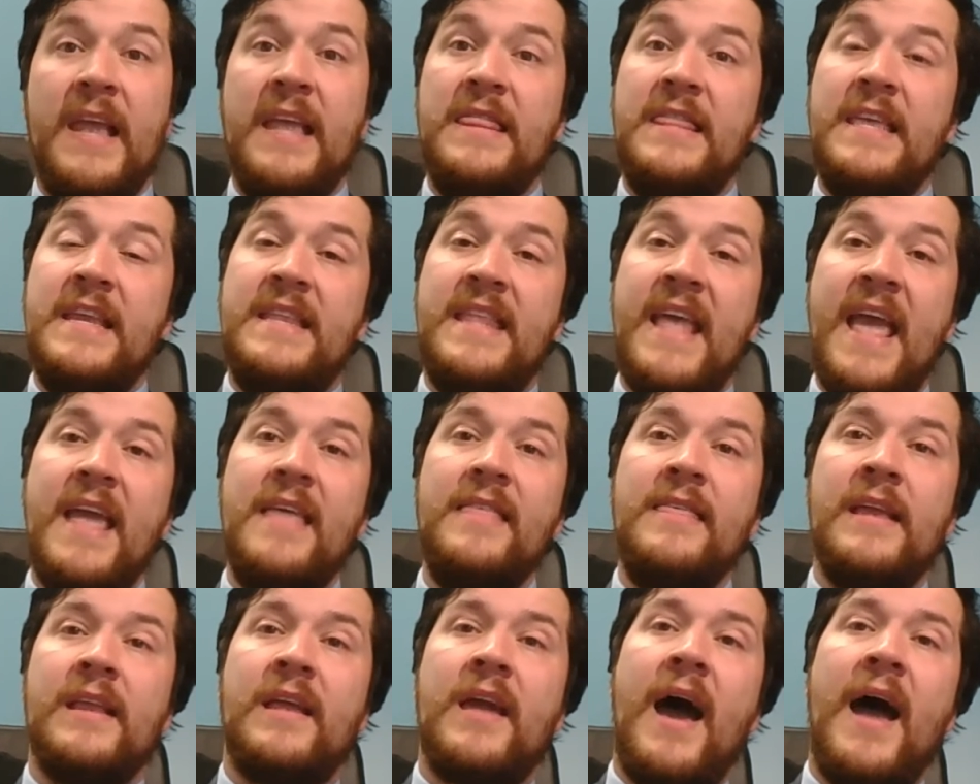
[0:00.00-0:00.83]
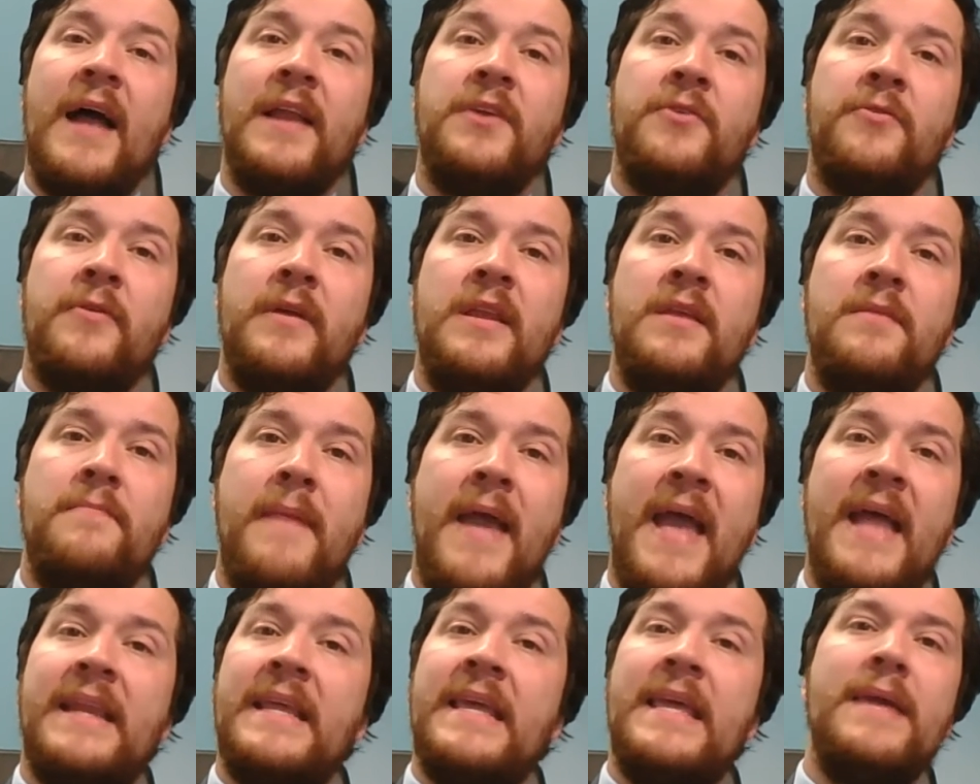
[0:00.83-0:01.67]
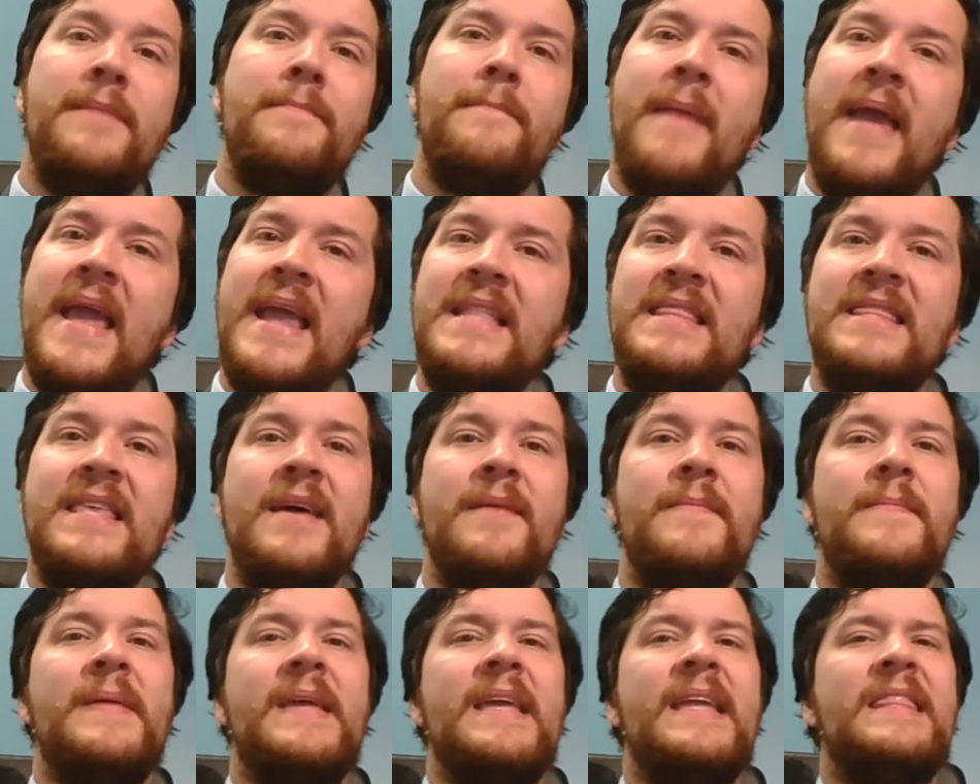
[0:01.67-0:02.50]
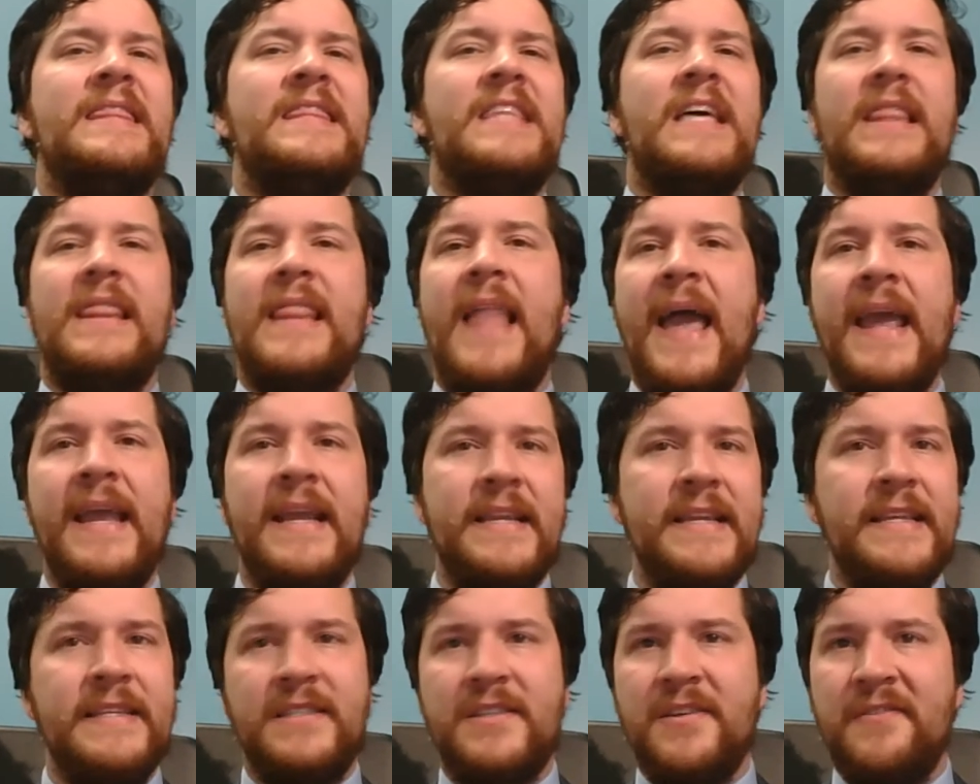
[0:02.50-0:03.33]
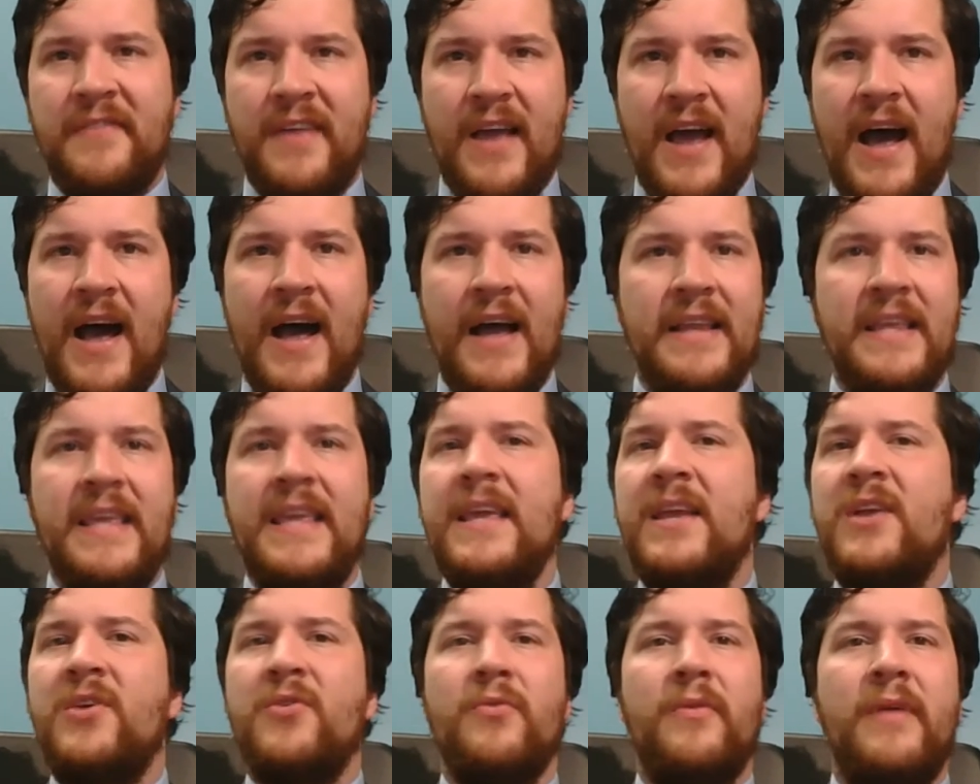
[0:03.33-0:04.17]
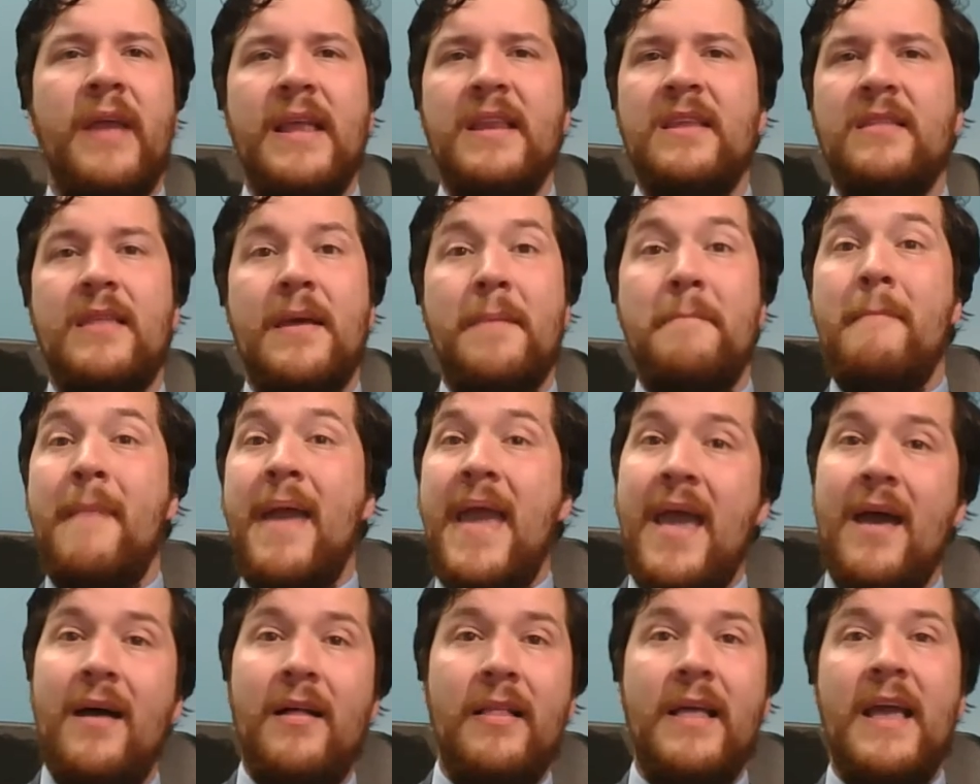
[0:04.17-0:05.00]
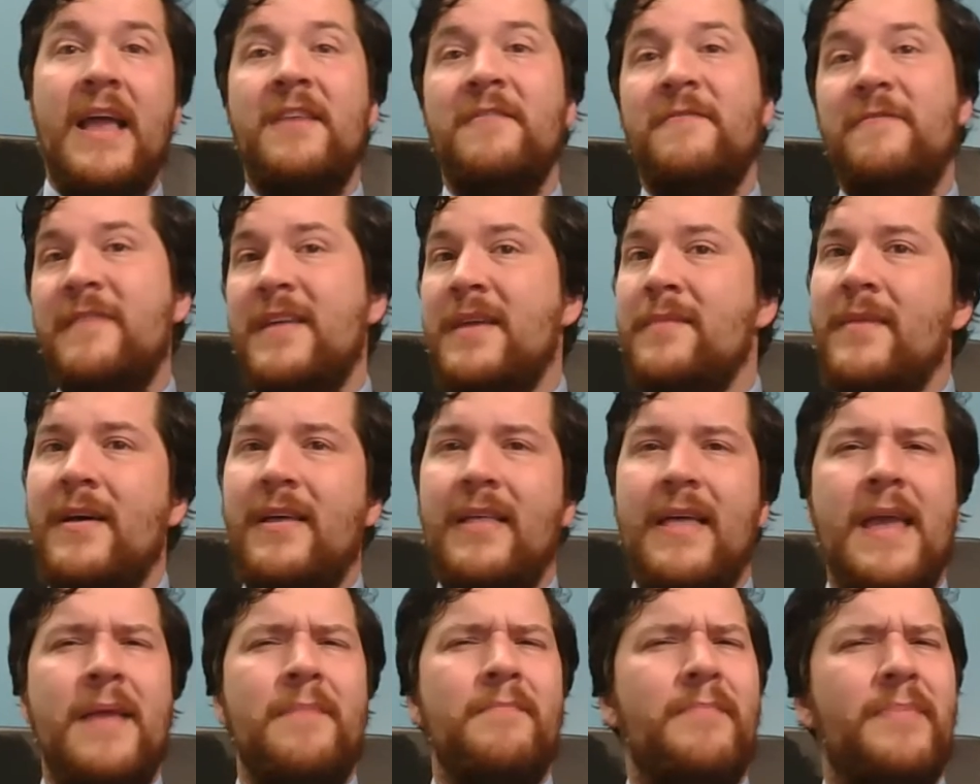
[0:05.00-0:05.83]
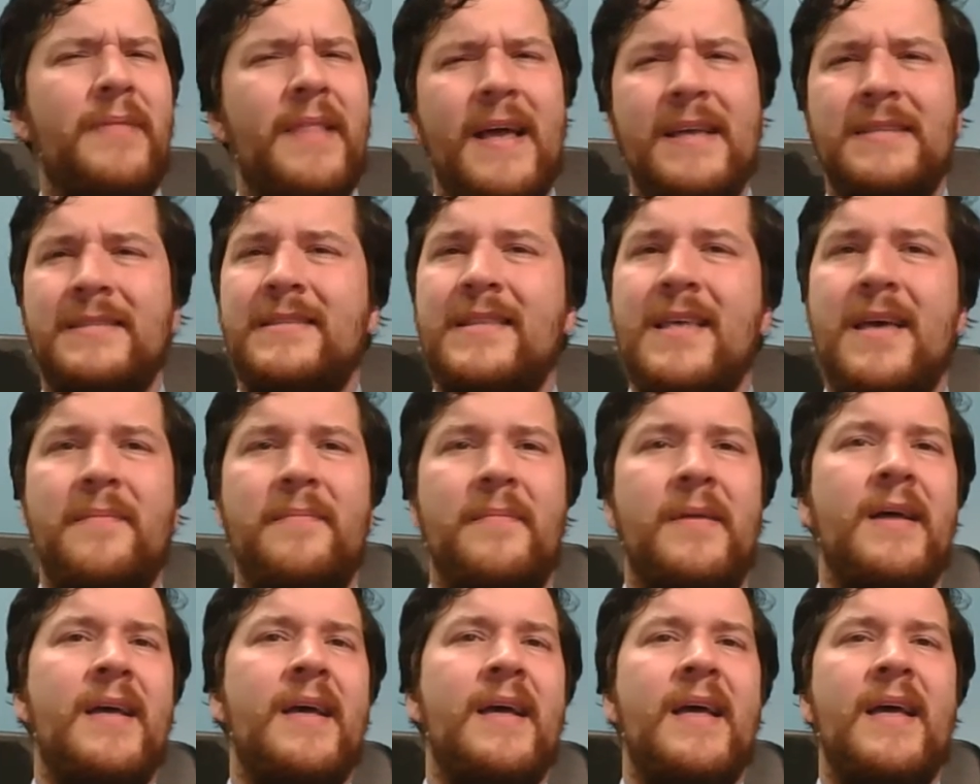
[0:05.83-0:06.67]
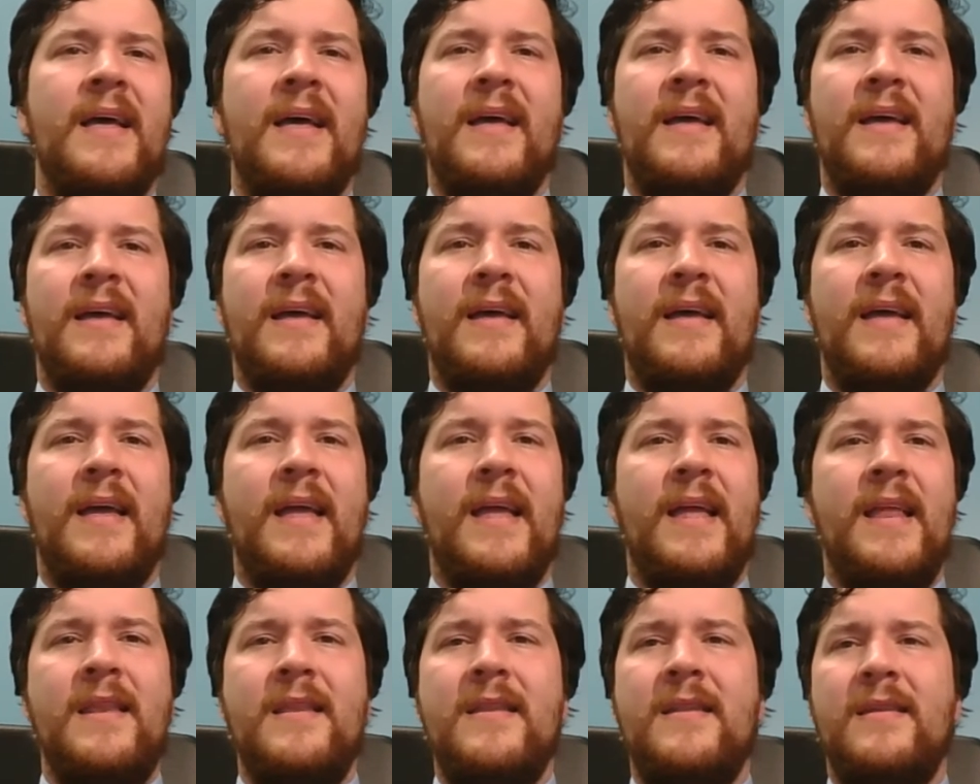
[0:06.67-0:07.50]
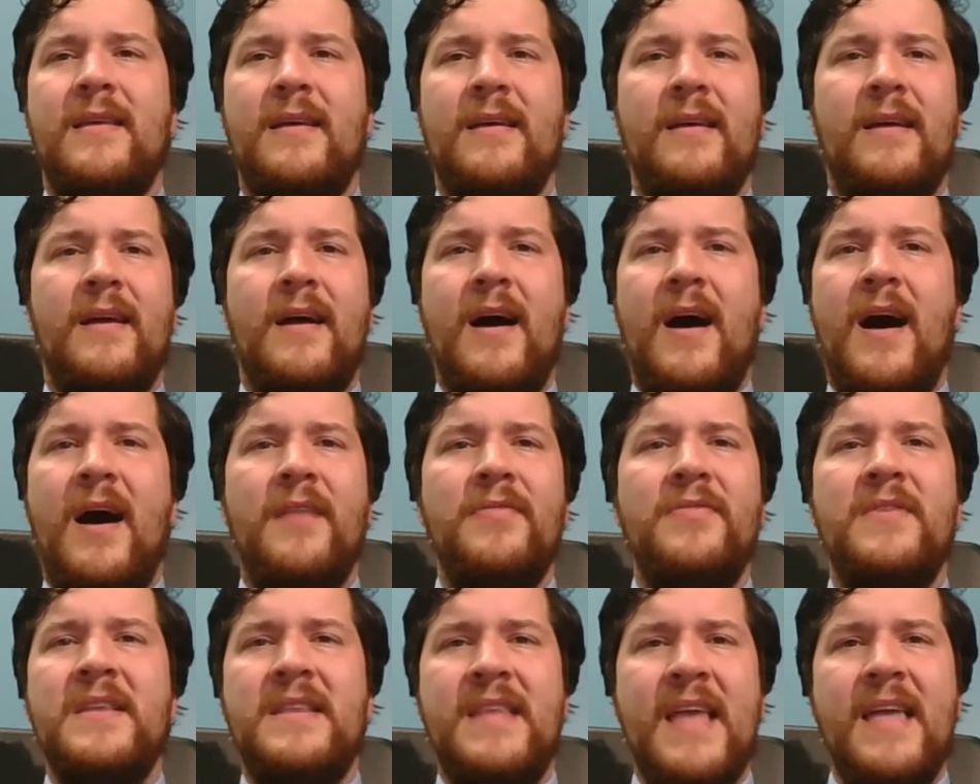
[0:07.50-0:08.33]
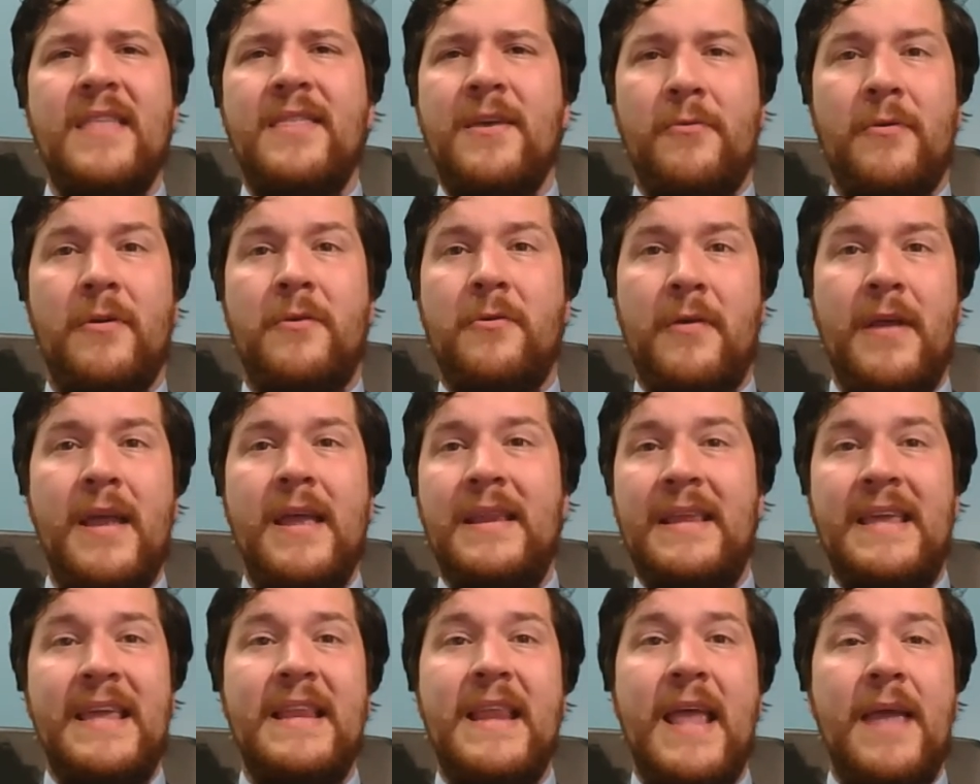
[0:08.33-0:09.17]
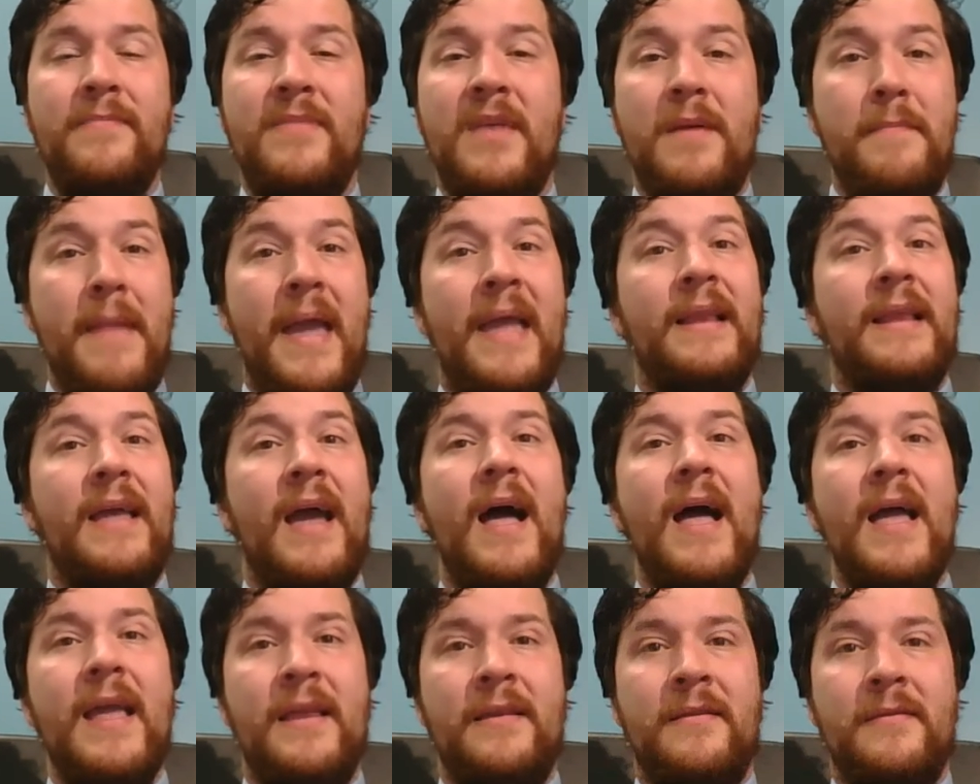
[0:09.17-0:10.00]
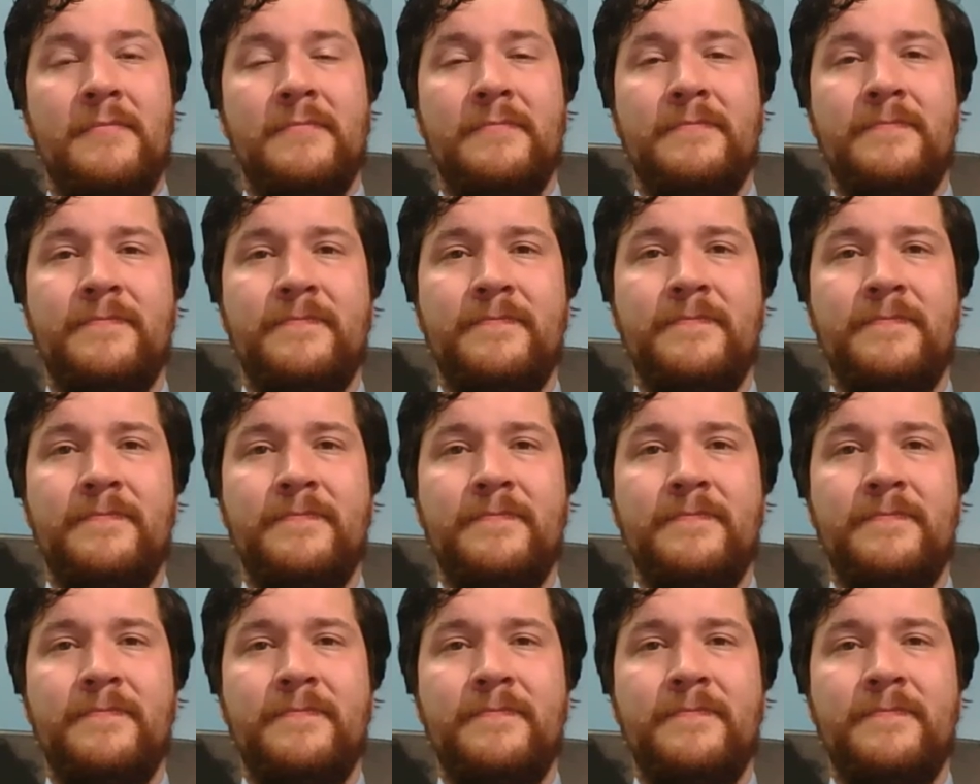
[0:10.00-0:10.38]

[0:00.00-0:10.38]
In the day that God created man, he made them in the likeness of God. He created them male and female and blessed them. And on the day they were created, he named them mankind.